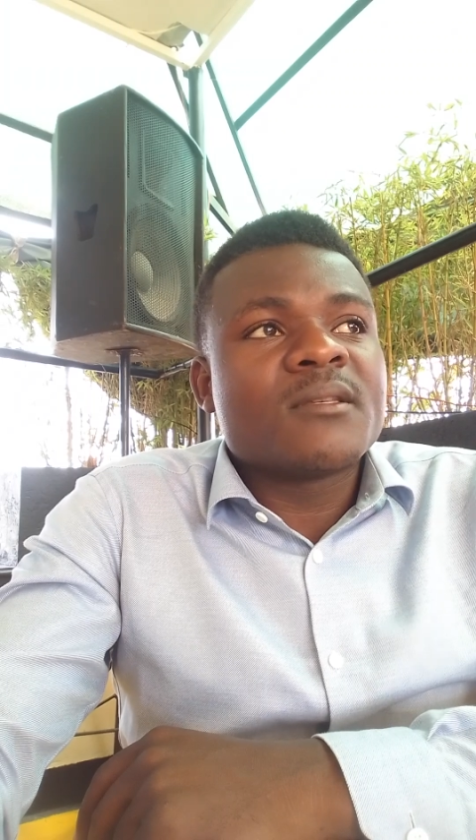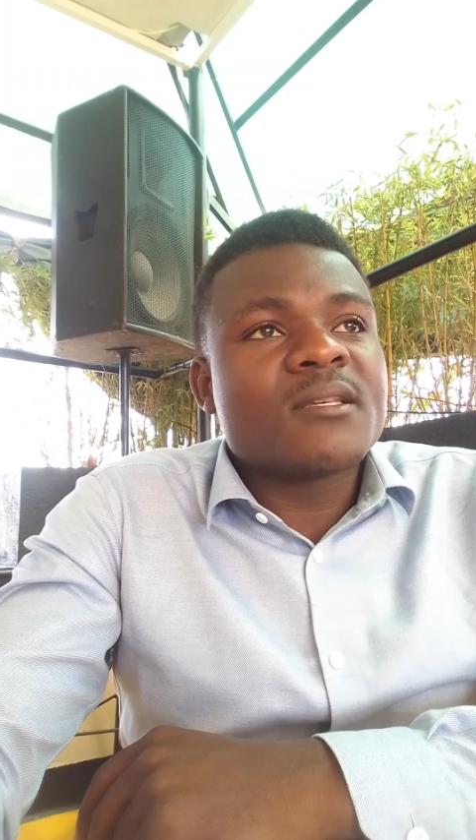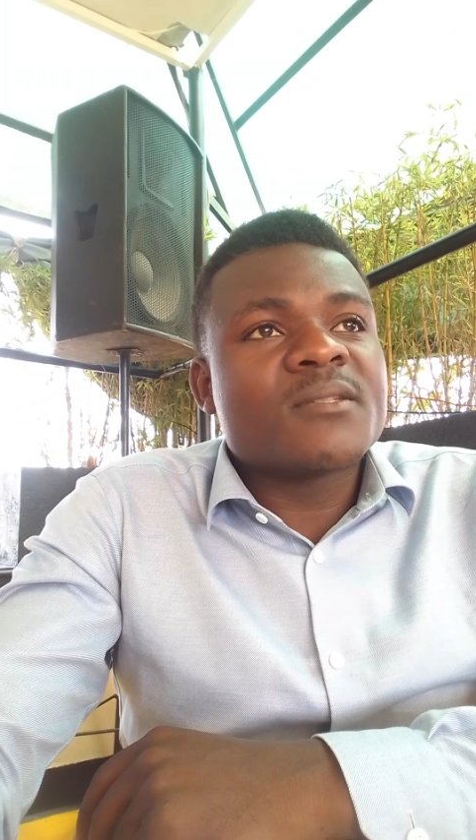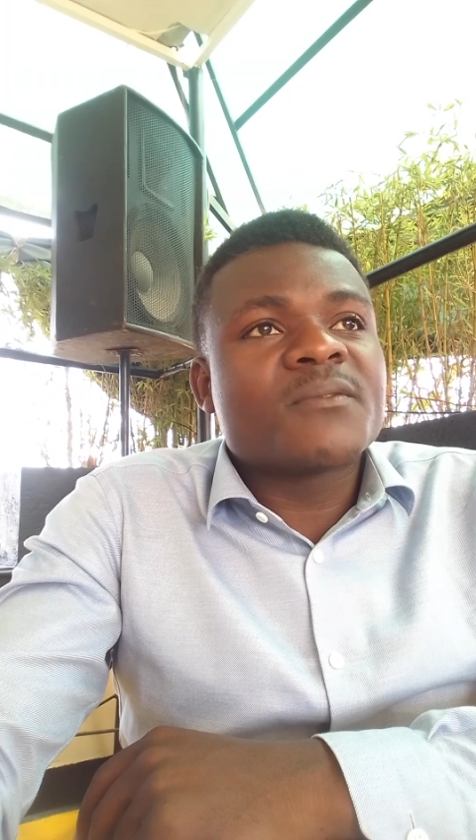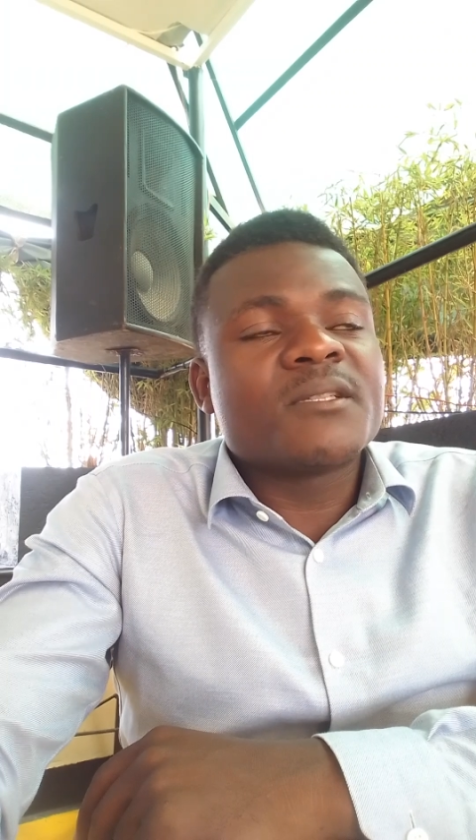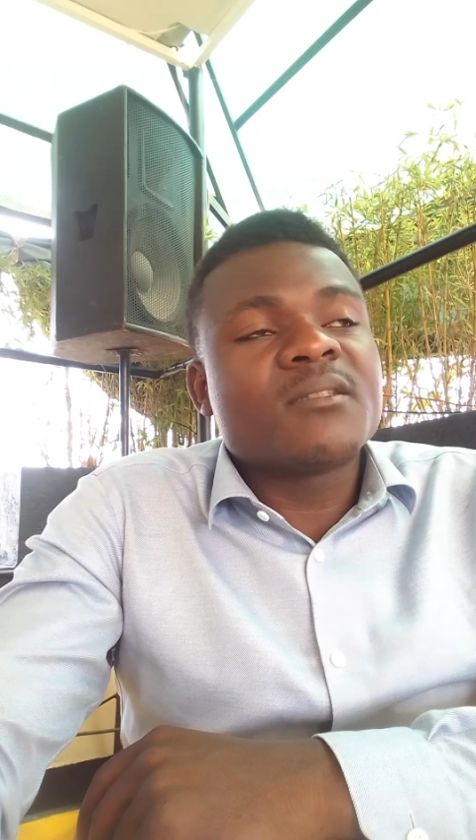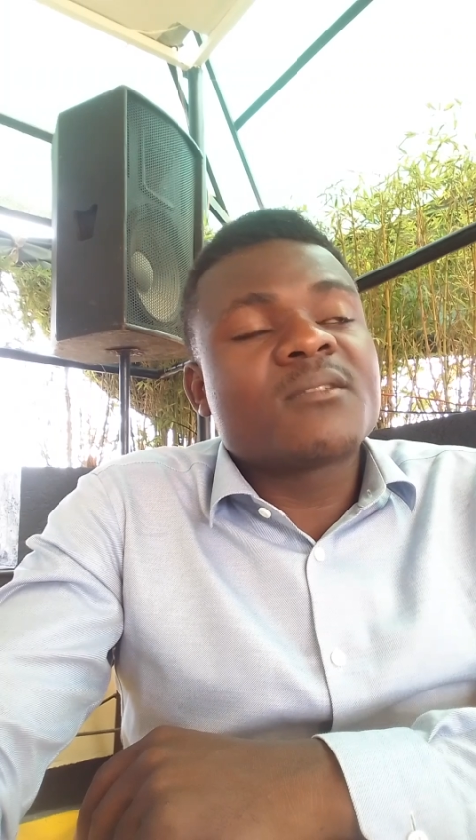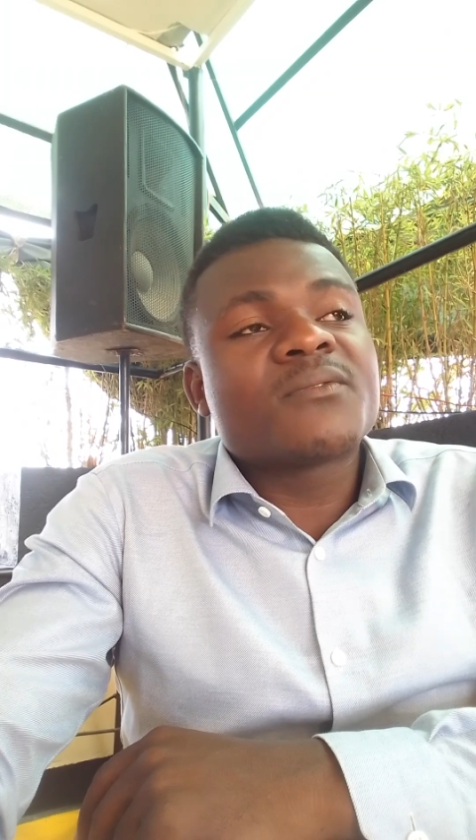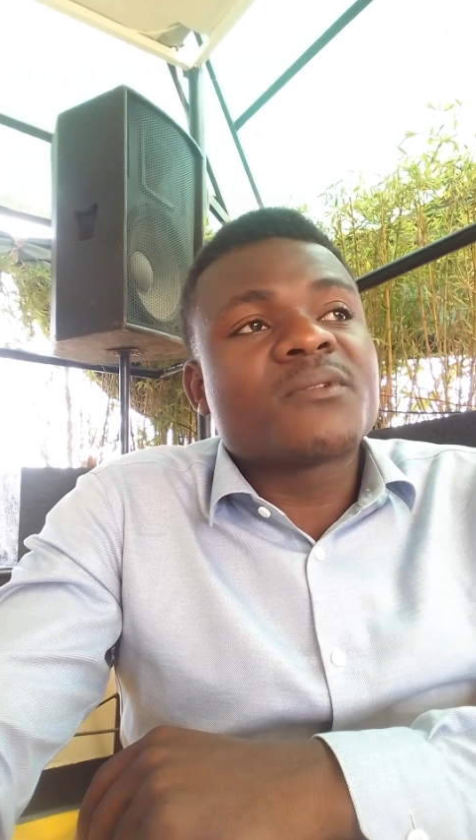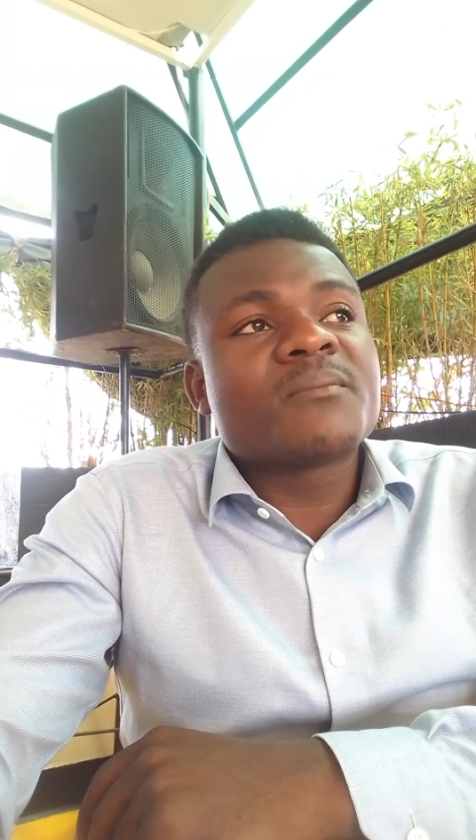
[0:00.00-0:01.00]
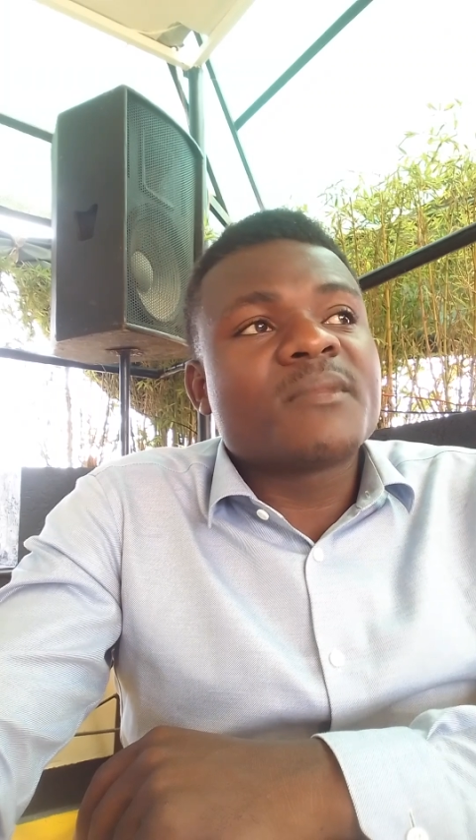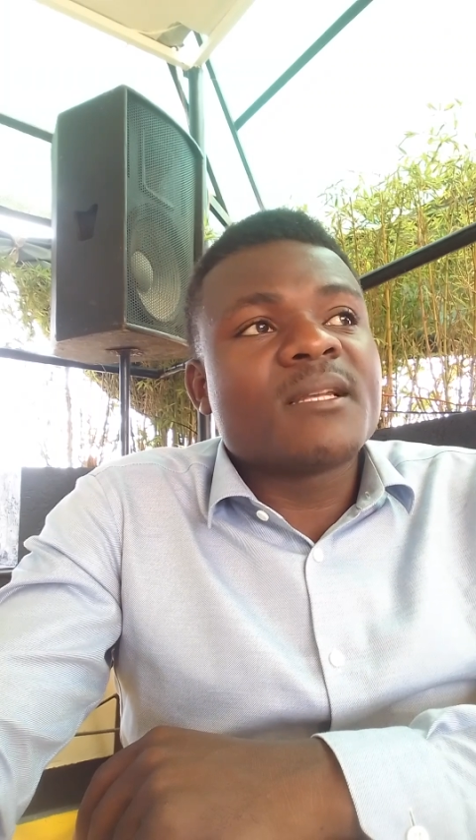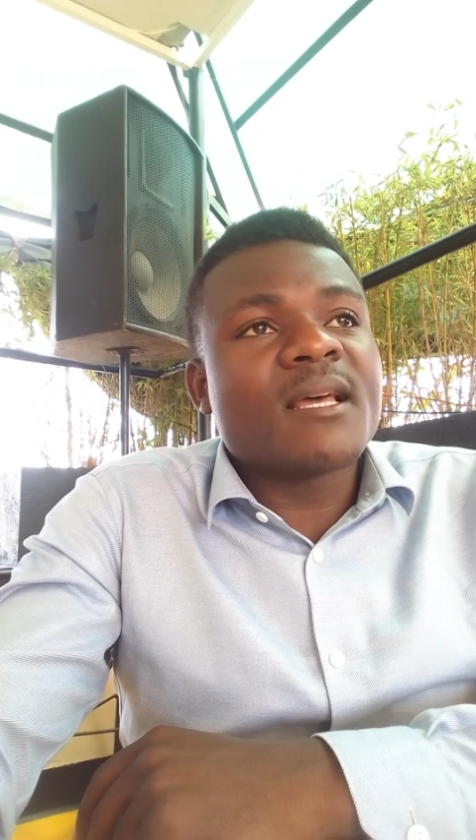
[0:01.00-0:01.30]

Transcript: yes, it is from the